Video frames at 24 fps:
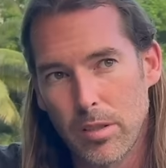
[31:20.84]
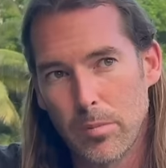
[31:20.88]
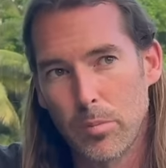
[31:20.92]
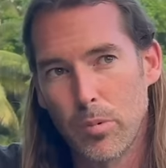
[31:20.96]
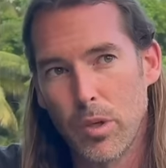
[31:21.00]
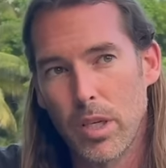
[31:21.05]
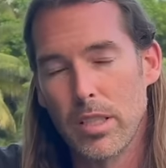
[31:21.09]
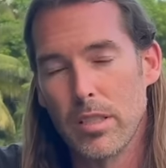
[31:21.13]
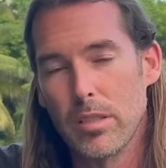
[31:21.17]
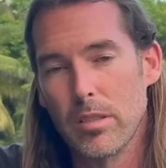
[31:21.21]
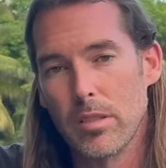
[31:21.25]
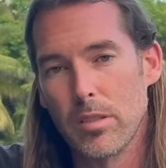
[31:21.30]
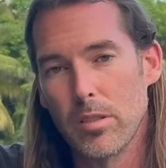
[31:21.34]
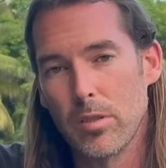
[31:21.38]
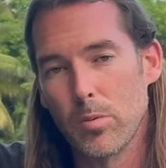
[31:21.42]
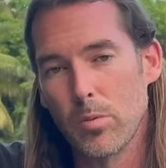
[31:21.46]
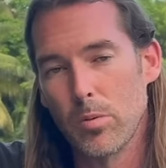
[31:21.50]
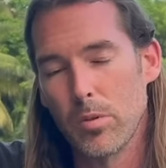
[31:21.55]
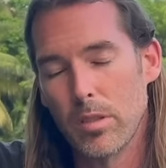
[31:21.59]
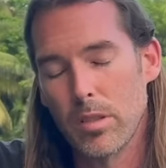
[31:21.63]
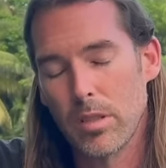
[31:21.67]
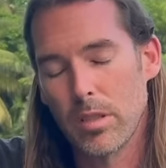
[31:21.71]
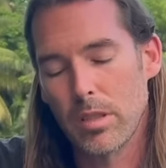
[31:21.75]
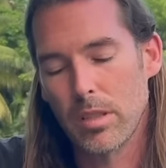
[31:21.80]
presence,
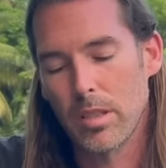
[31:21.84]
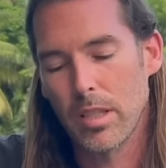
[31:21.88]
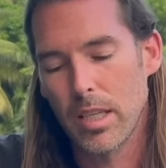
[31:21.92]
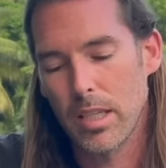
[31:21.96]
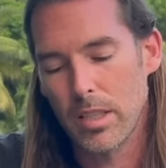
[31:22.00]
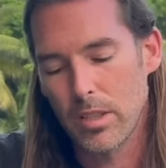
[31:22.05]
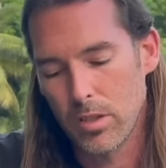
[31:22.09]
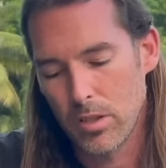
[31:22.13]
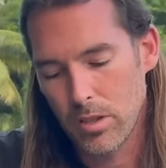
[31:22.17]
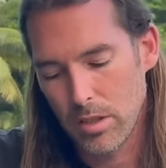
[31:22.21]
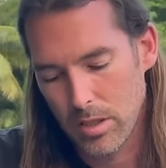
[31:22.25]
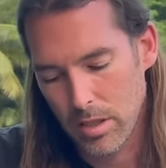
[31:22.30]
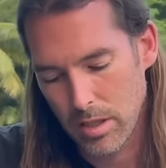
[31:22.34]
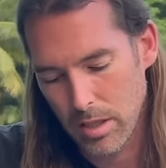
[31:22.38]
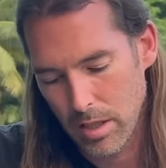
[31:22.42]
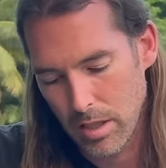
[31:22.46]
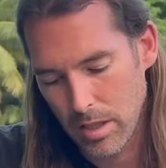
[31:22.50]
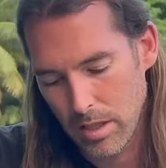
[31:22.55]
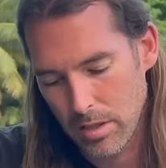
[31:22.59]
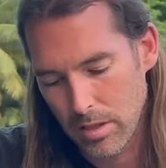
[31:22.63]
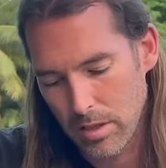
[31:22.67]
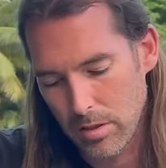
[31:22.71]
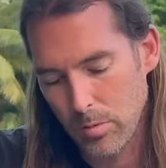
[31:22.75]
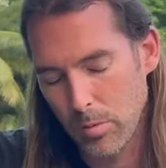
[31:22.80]
which not just
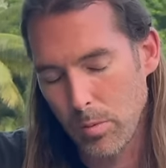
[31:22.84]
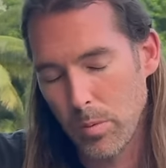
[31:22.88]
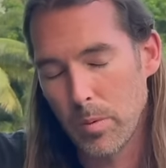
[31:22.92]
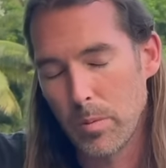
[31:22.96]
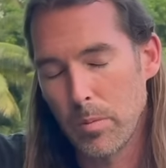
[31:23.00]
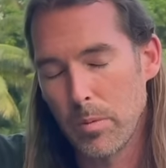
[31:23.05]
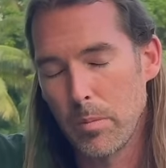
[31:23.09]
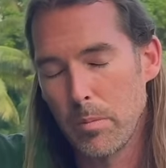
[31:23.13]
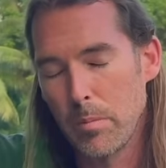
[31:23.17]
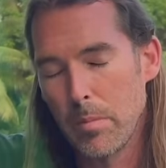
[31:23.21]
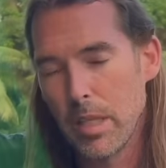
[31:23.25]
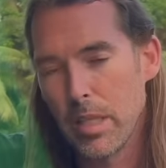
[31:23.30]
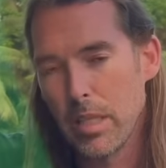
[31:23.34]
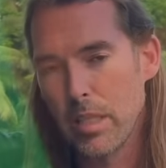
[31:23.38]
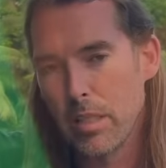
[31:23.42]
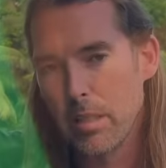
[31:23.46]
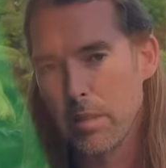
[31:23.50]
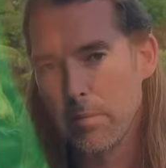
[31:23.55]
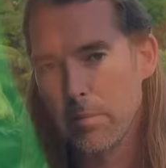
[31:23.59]
this one, but many